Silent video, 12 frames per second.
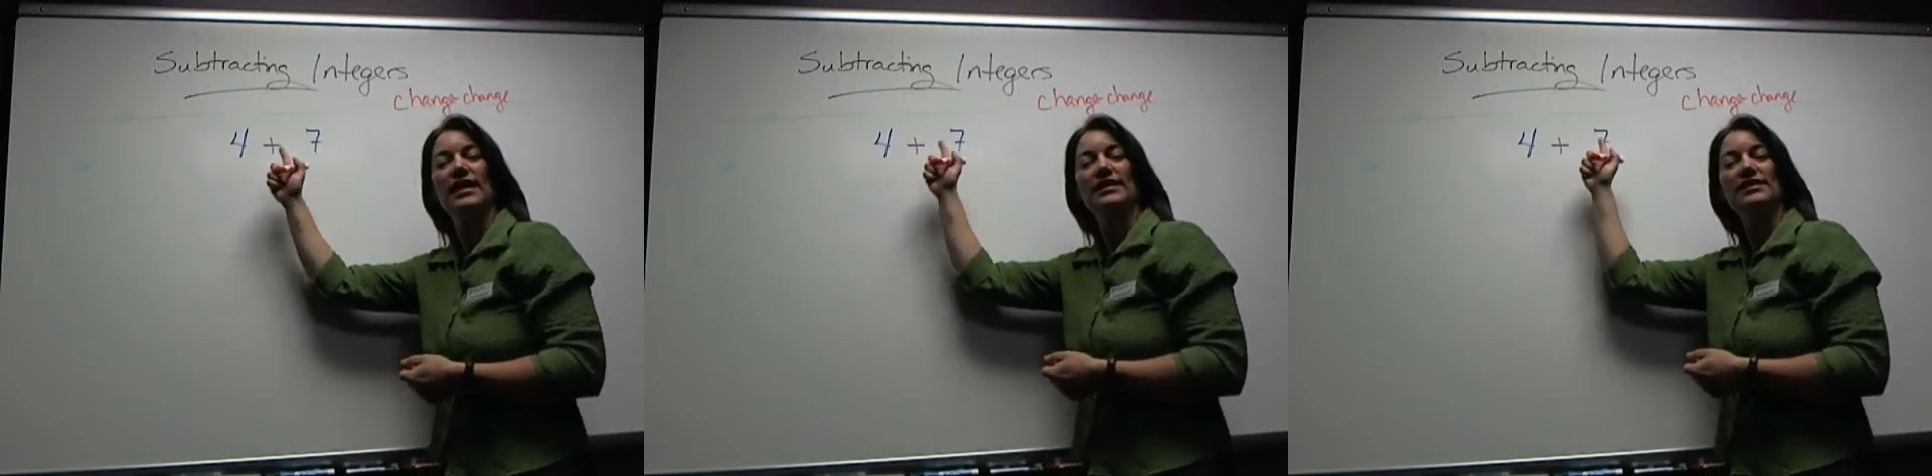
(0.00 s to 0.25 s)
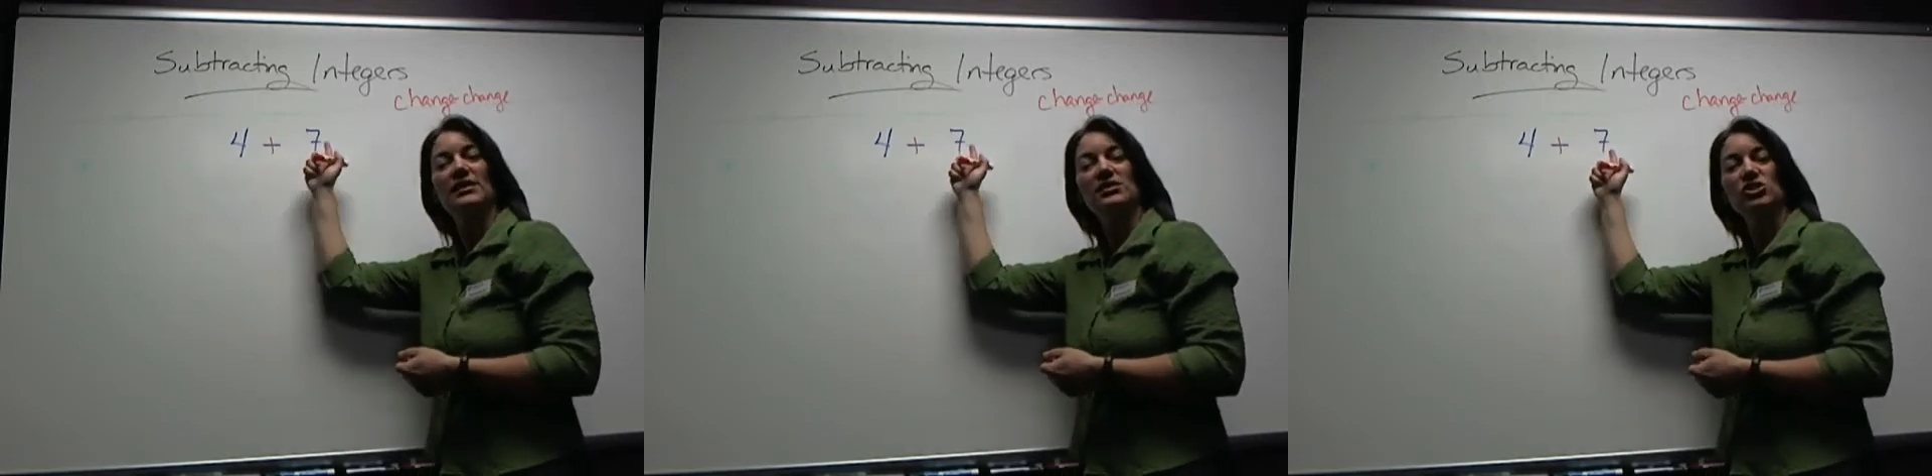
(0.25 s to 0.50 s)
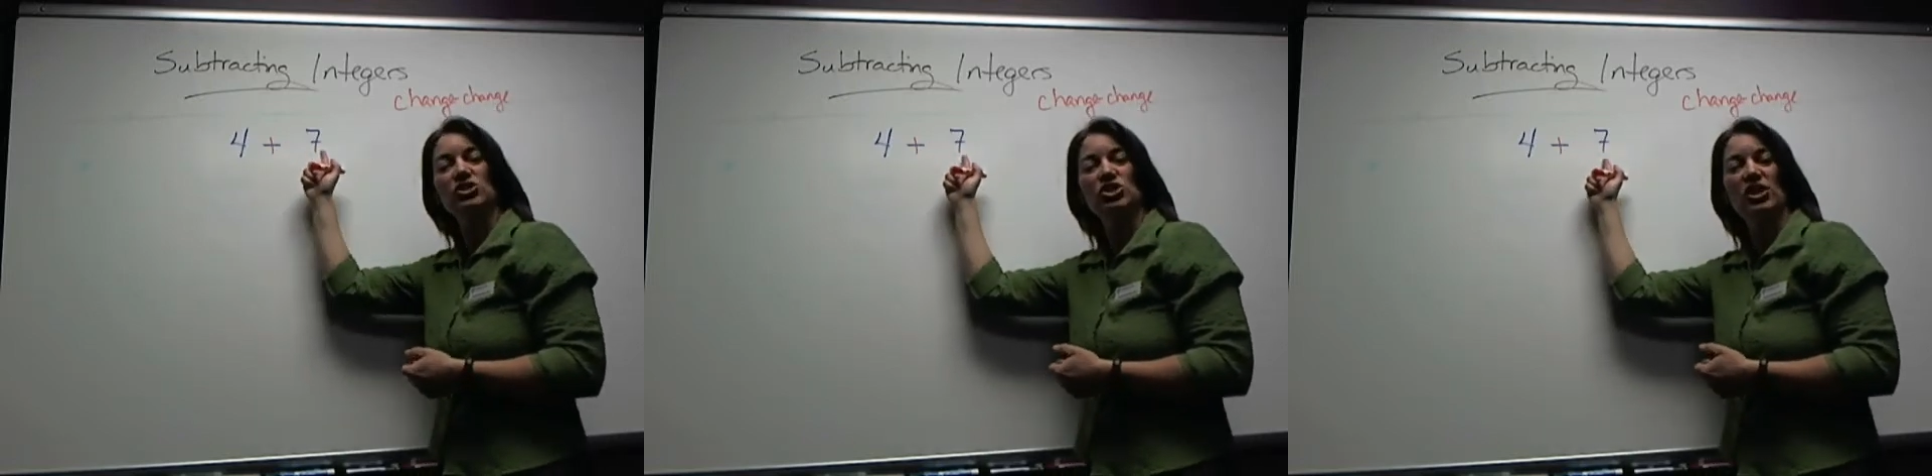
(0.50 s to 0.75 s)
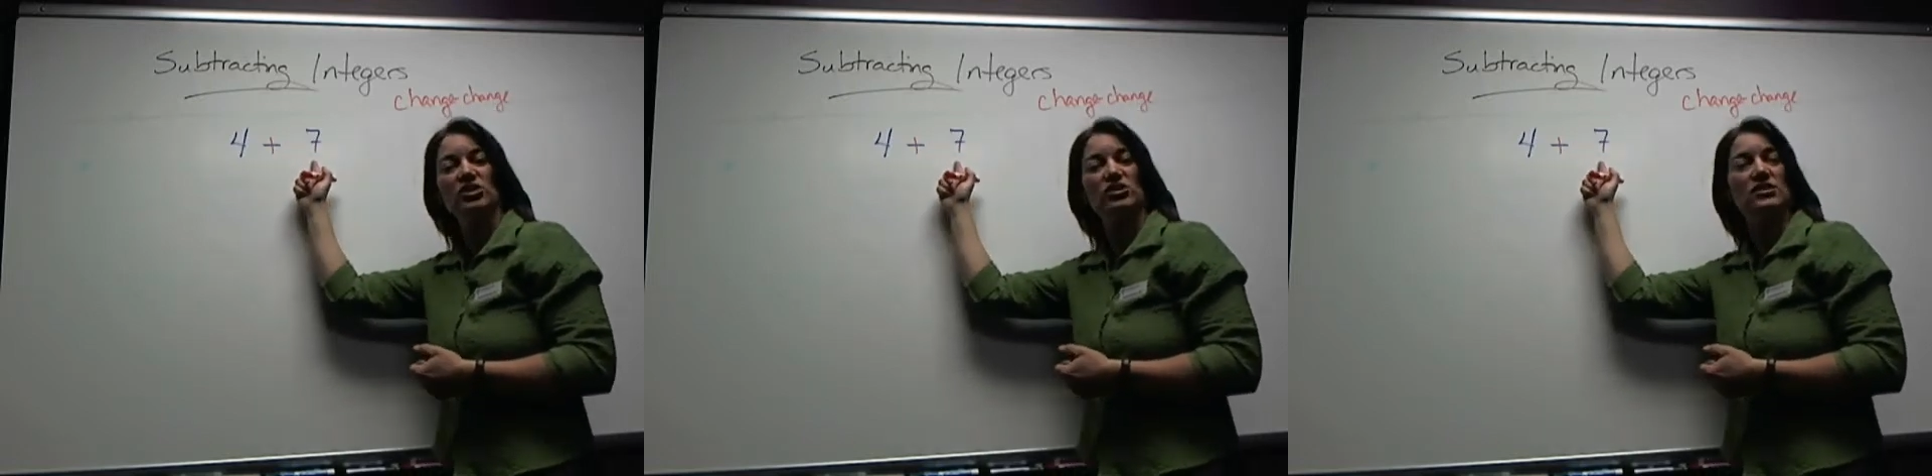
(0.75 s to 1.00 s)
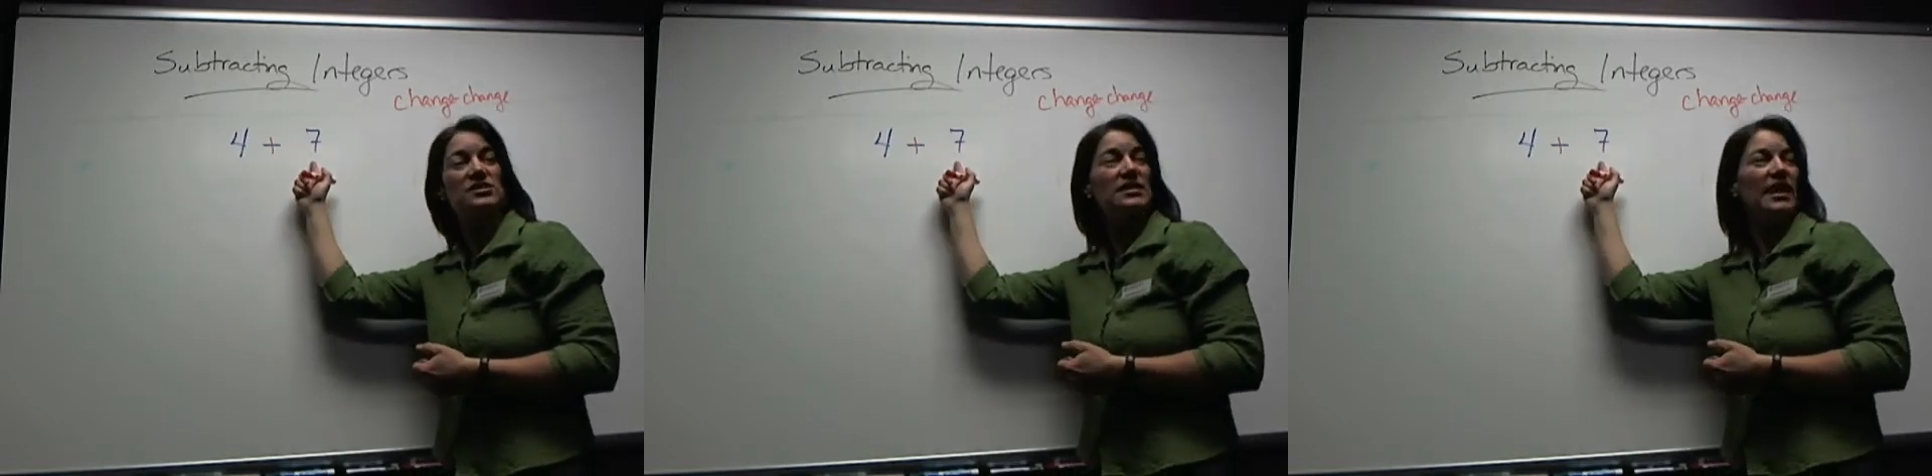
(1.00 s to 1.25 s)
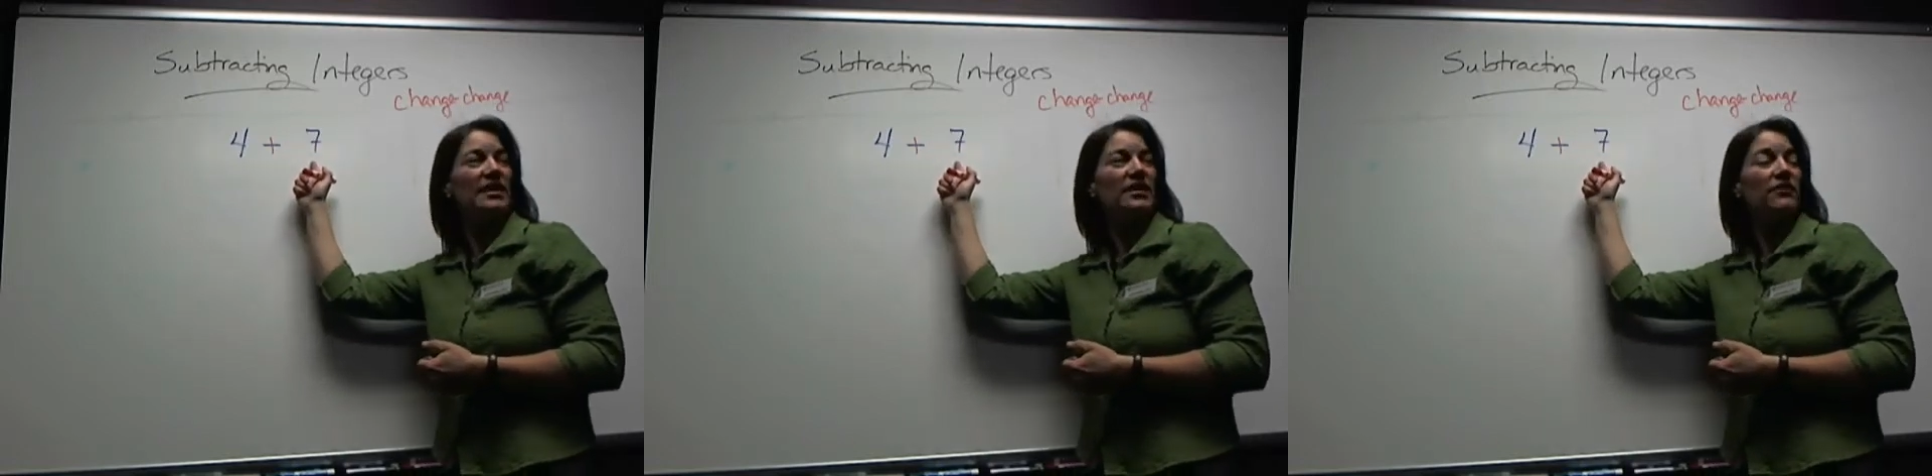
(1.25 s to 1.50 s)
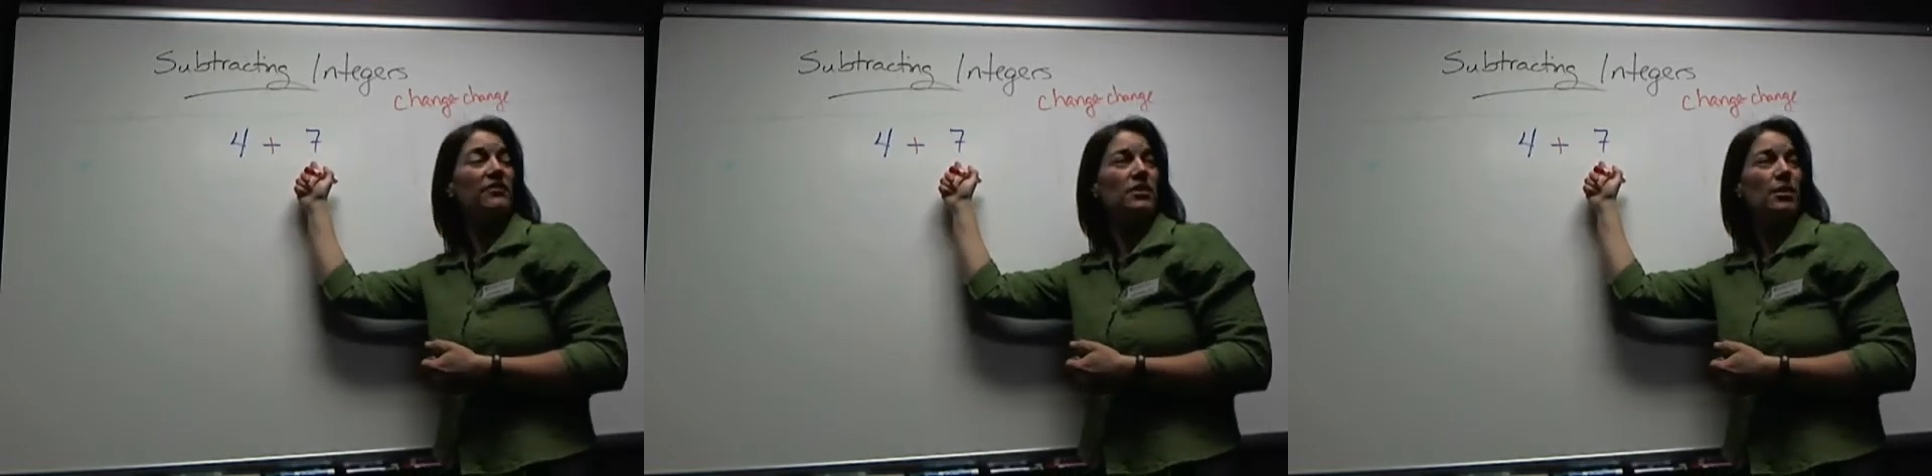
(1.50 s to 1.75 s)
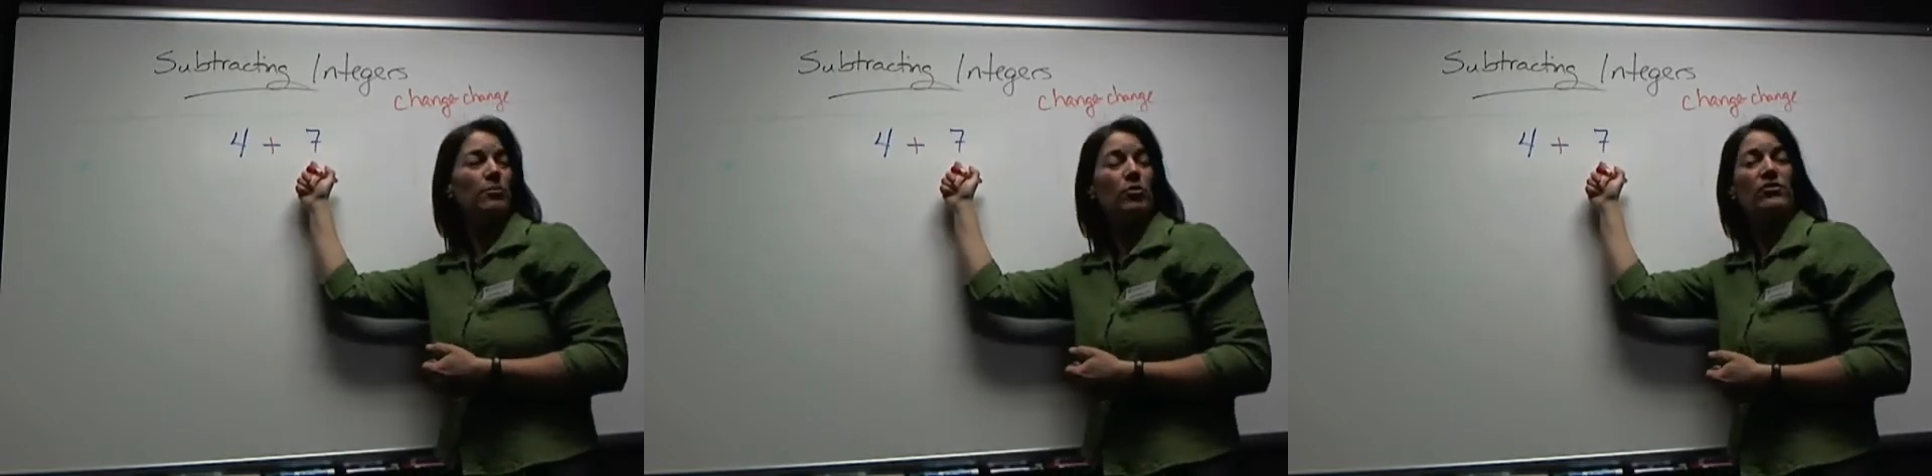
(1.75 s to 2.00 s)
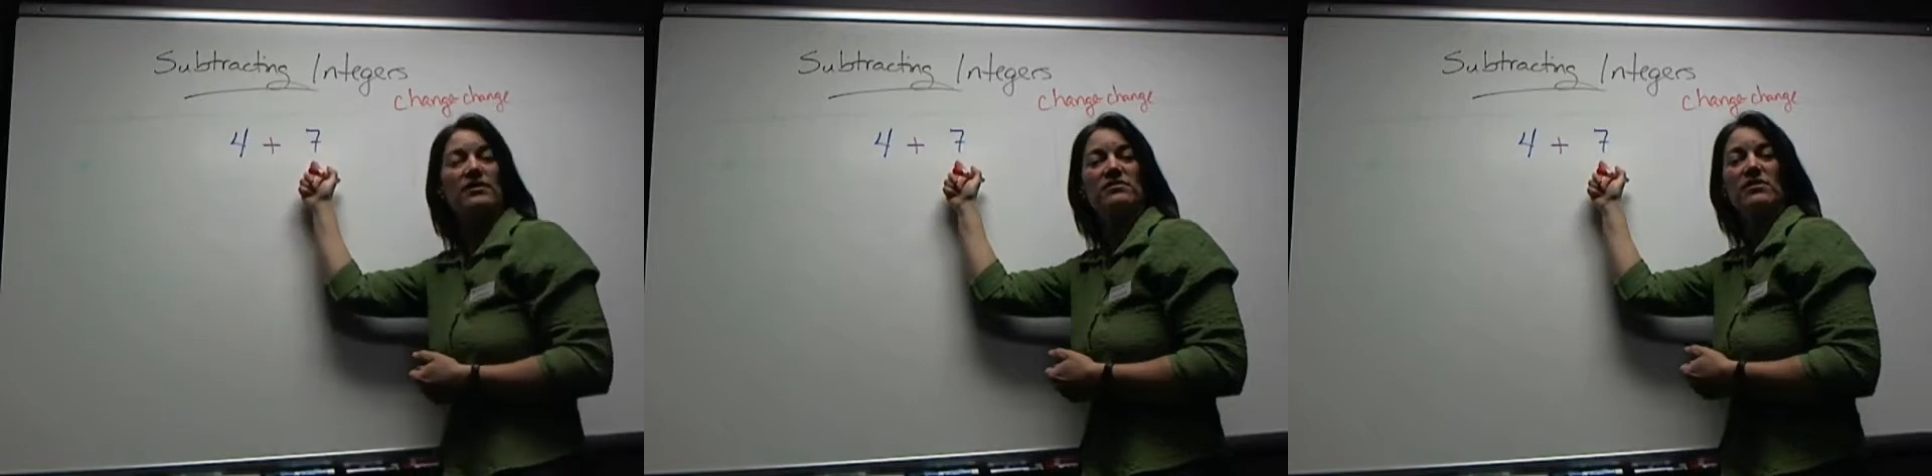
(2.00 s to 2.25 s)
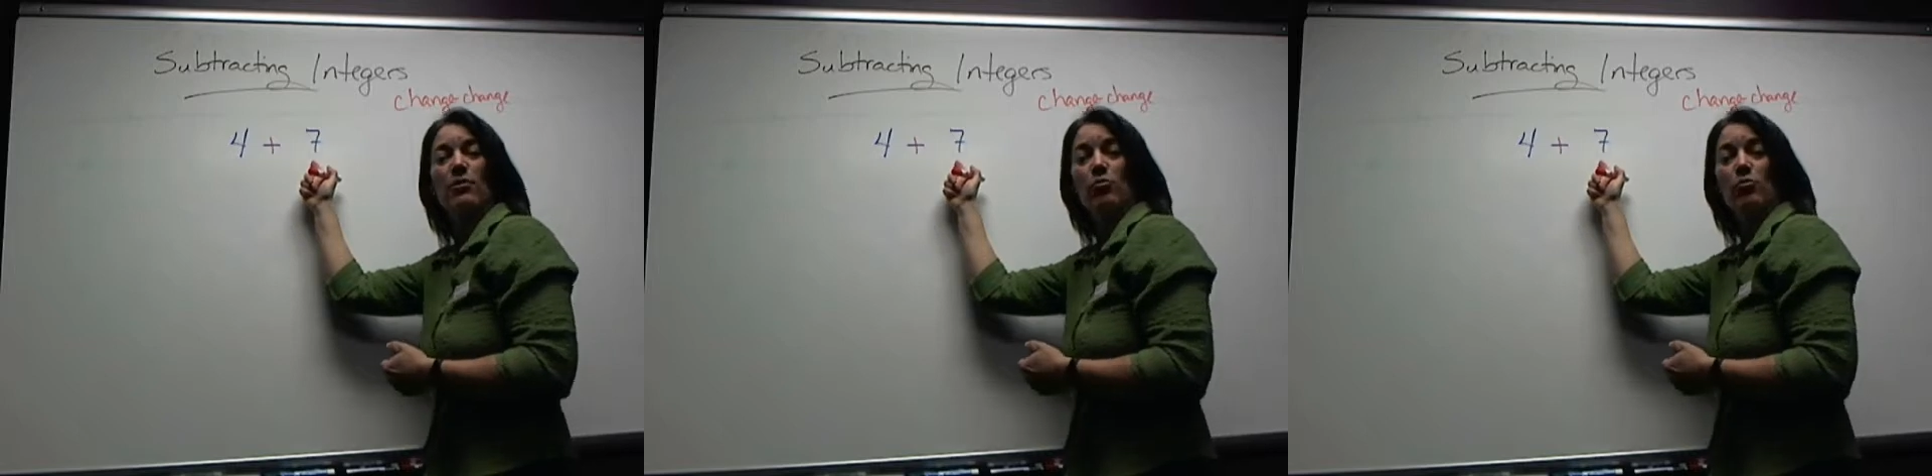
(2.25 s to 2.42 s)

I need to change the sign on the number that's